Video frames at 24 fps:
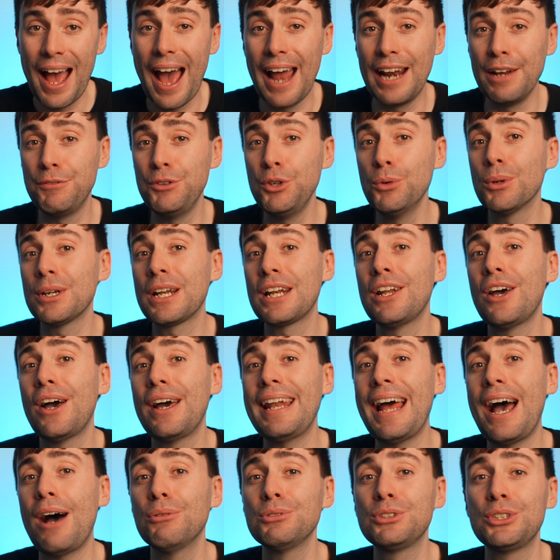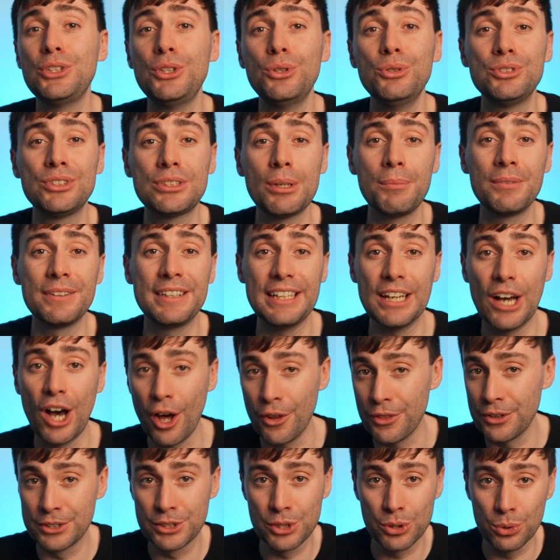And if you want to learn how to use some of the
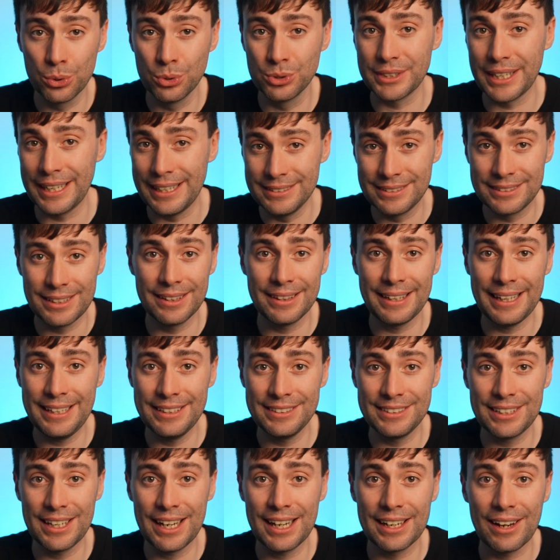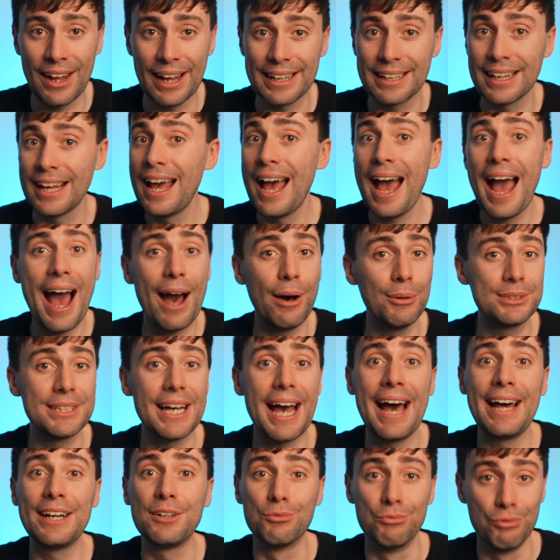other tools in Synthesia, like how to
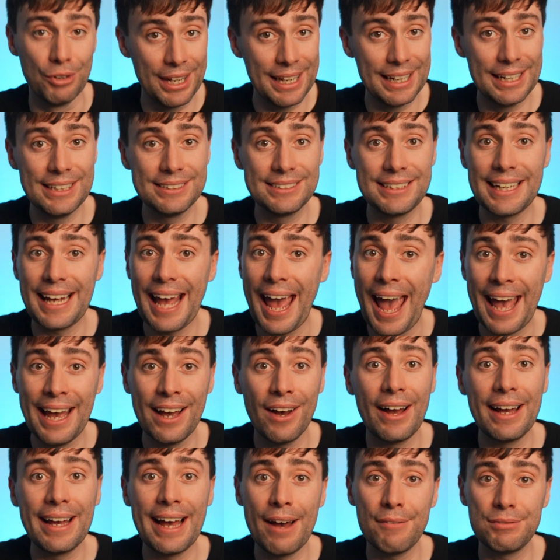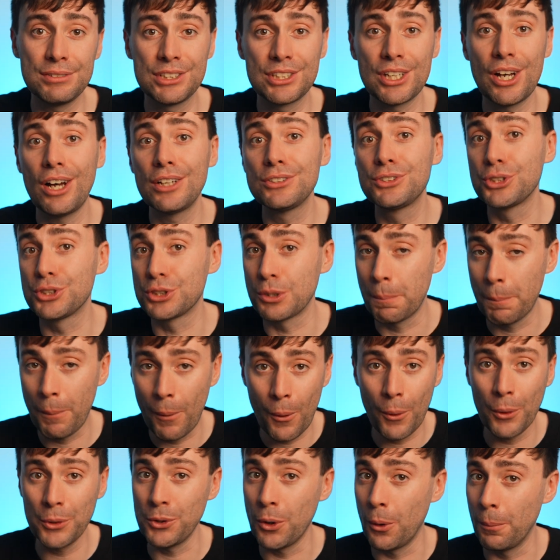add a realistic AI avatar to
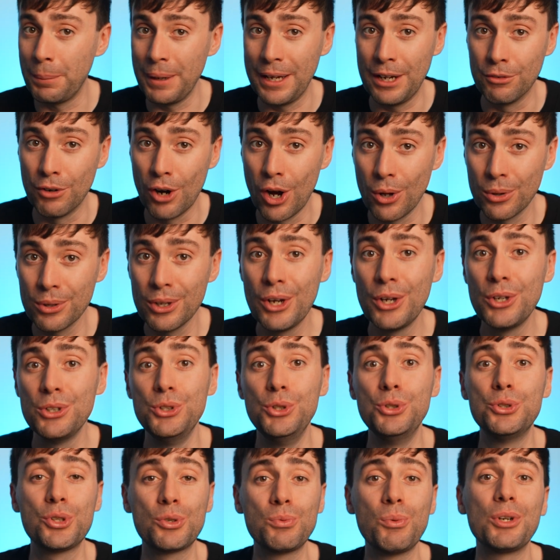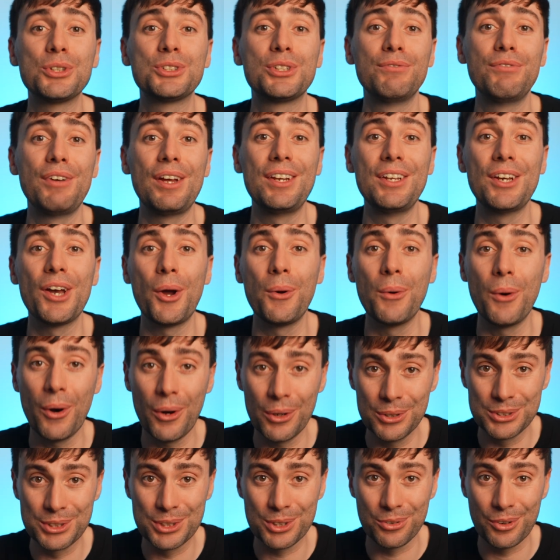support your B-roll, you should watch the video
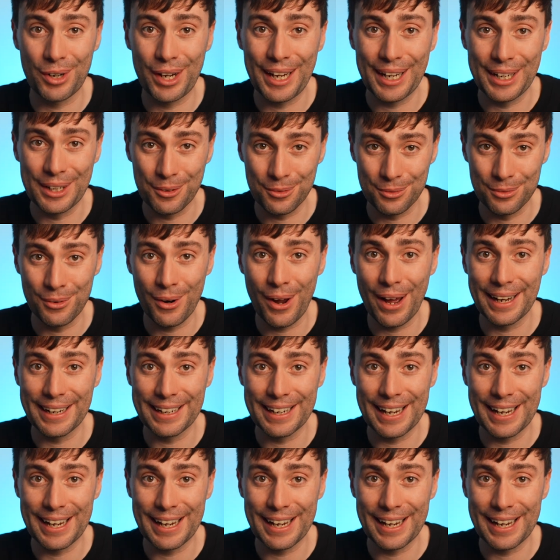on screen right